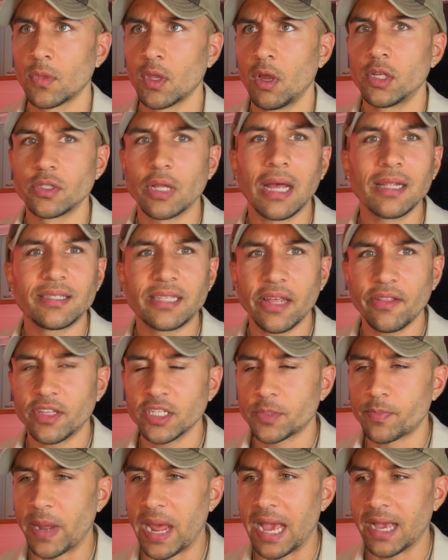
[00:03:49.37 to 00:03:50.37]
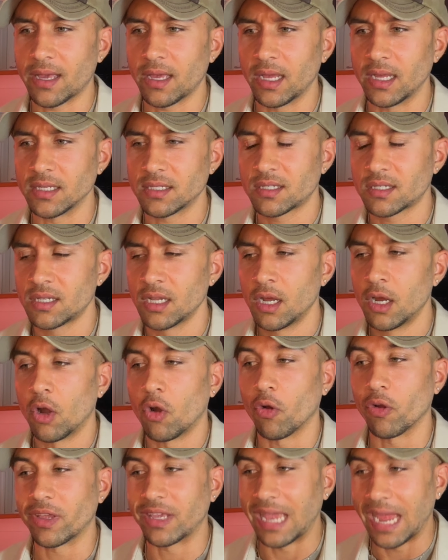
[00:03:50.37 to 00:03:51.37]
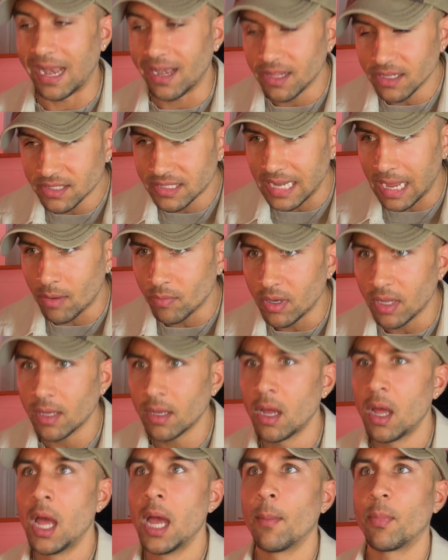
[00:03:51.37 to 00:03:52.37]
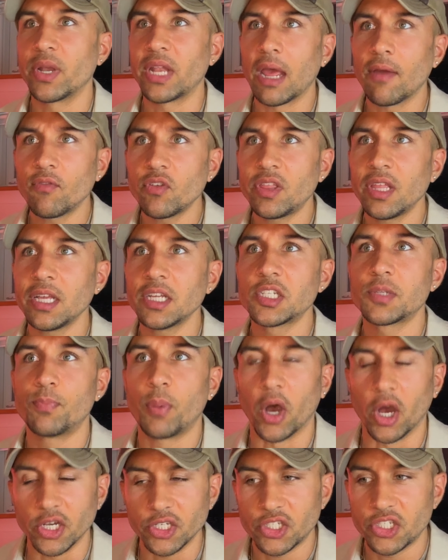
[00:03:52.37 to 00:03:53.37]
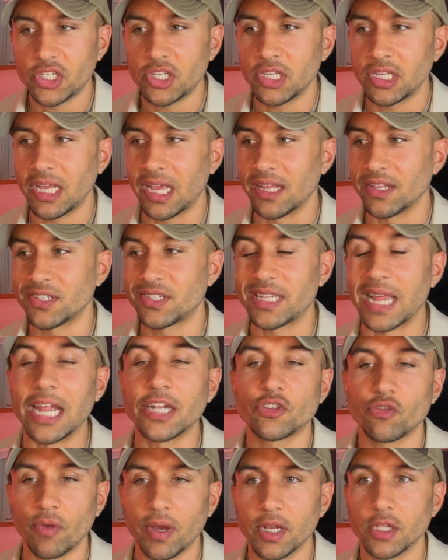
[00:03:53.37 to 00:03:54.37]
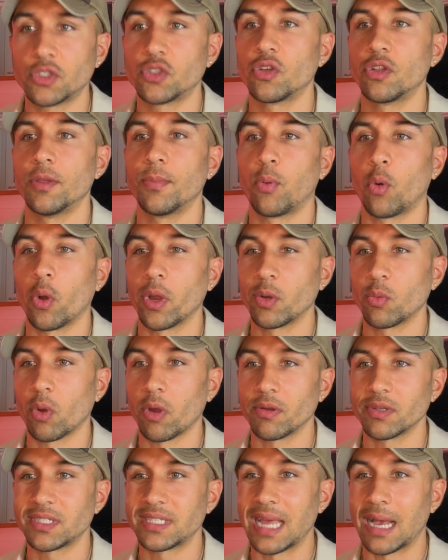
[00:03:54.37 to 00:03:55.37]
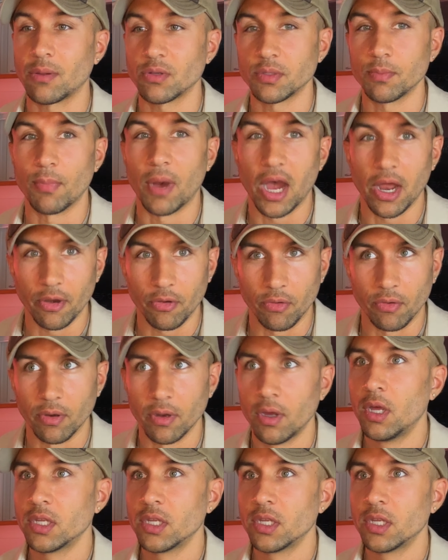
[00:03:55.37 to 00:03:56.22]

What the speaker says: So I'd say this pack is organic sounding, but everything is punchy and saturated to the point where it sounds modern.